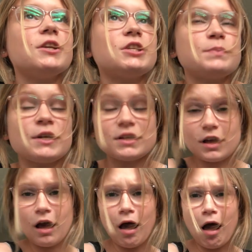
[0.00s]
just because,
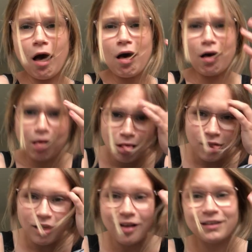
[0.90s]
oh,
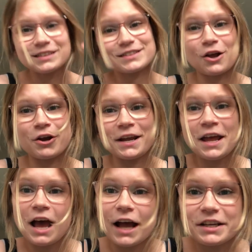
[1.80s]
I'm sorry.
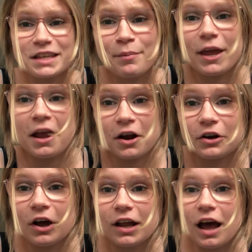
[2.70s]
I just got my
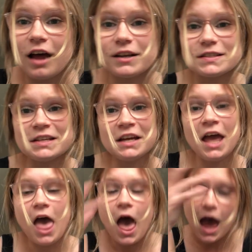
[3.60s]
hair cut, honestly,
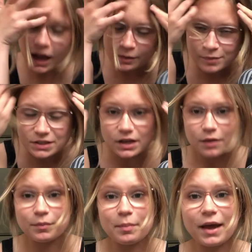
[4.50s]
and
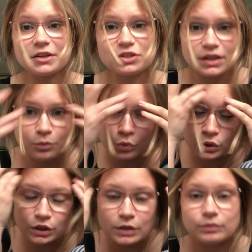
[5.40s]
my bangs are like
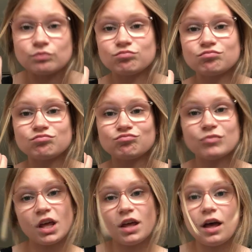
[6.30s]
really,
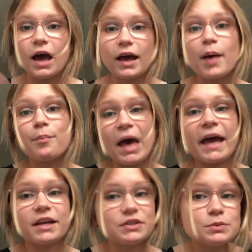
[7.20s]
I got
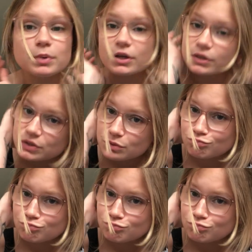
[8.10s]
bangs because